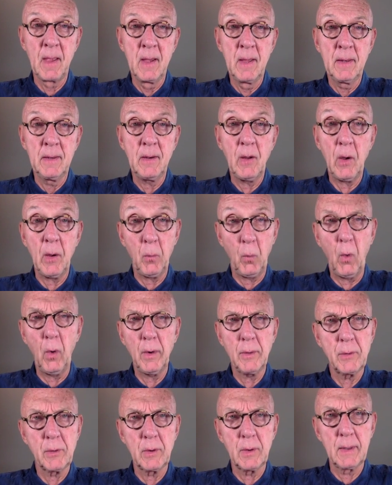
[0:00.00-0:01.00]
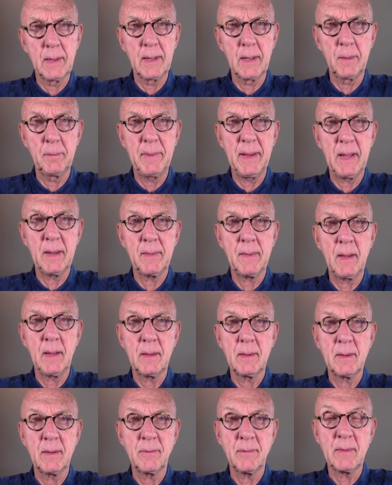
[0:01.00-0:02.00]
Now, I warned her a little bit
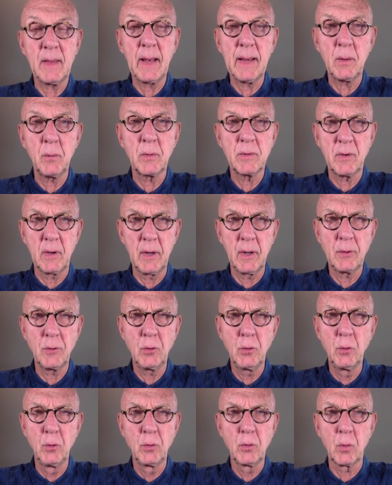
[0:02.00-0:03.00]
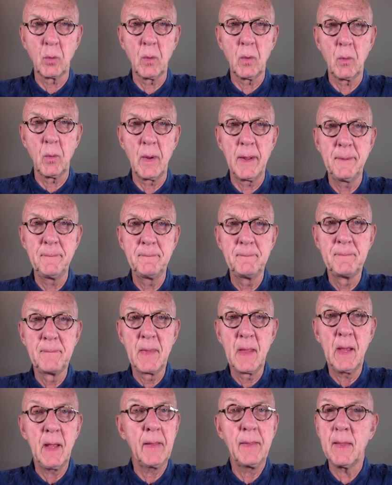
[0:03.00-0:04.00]
that the study was an unusual one
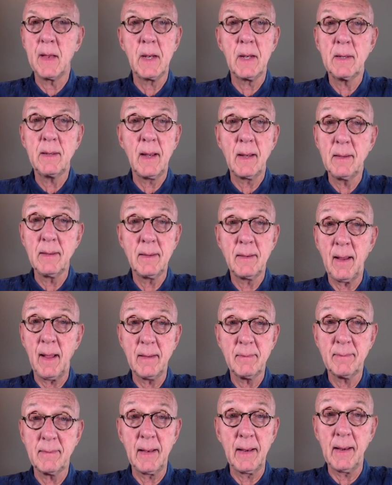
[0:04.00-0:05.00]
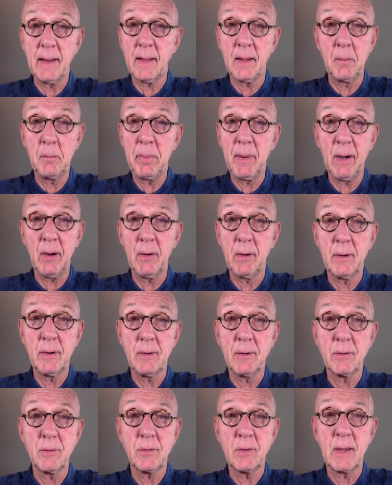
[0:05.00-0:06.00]
and that it didn't test any
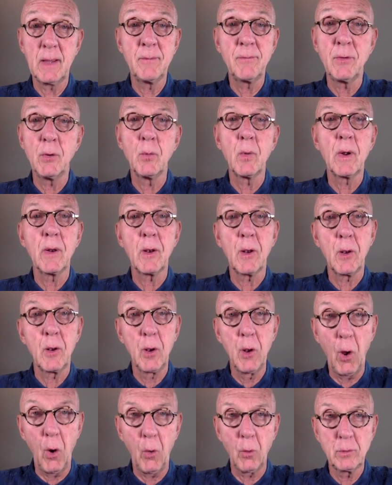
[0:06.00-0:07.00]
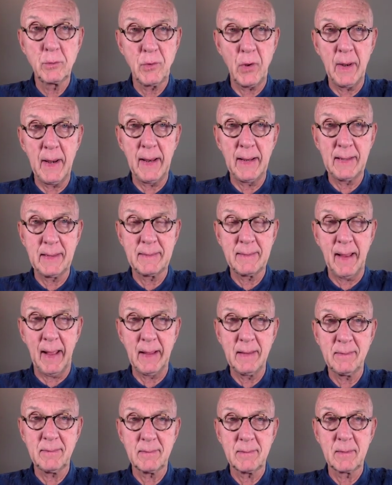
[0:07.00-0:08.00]
comparators if you were the low genetic
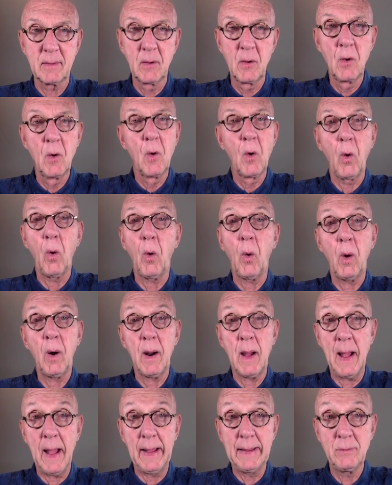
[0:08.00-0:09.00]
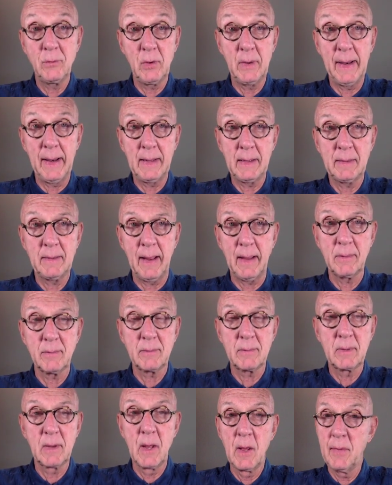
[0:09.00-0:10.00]
test or a high genetic
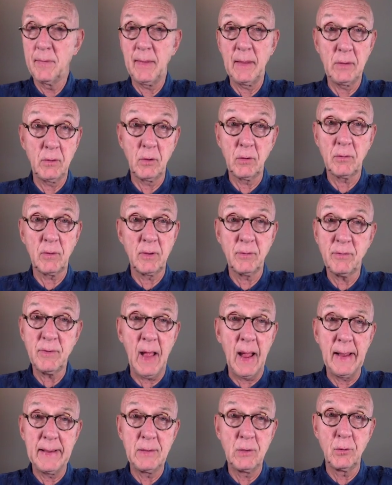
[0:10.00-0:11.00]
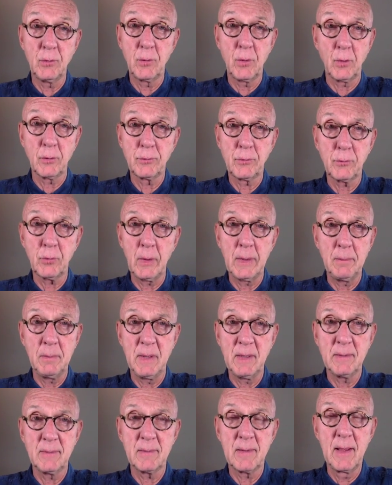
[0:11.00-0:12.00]
test. They just assigned you those
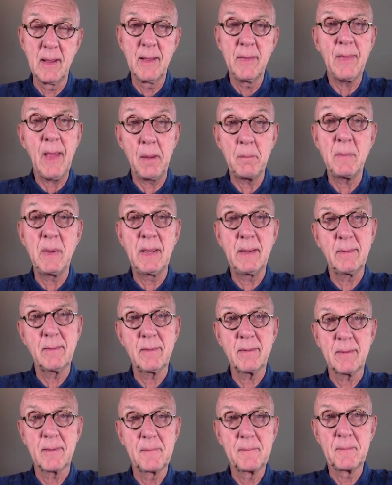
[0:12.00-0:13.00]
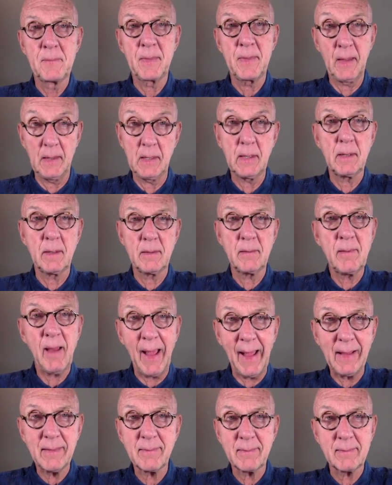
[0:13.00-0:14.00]
treatments. That means they didn't
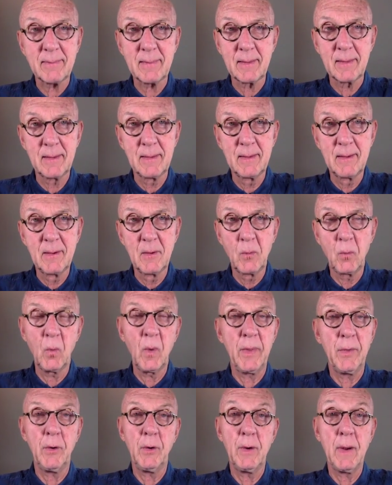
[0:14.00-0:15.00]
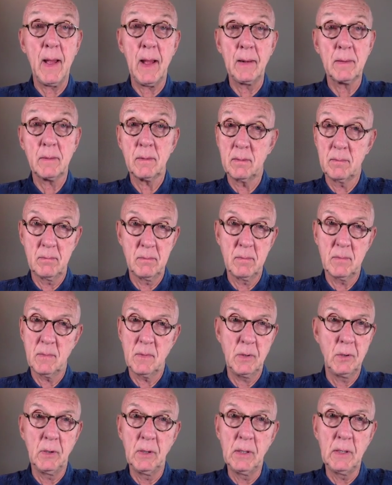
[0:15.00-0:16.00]
test whether or not
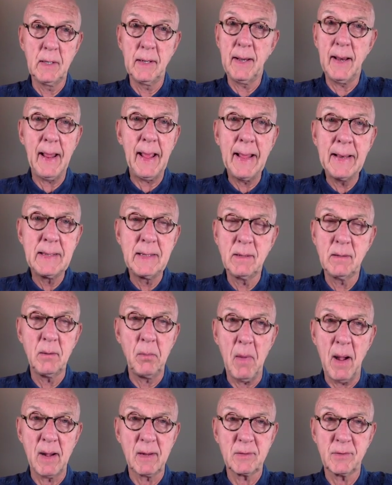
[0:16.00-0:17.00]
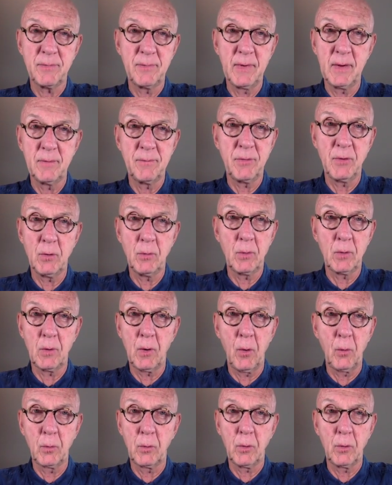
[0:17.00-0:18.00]
you needed any tamoxifen if you were
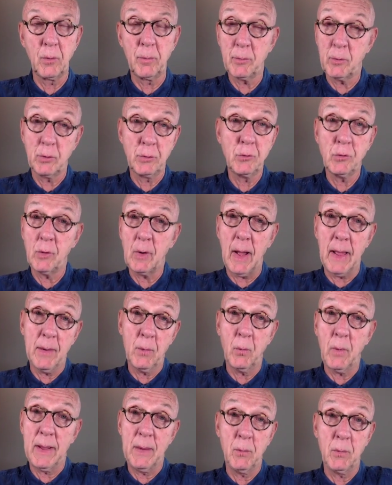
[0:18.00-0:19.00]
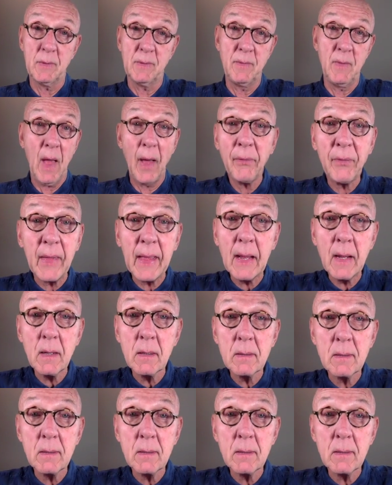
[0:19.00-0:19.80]
low group, because you got away with nothing,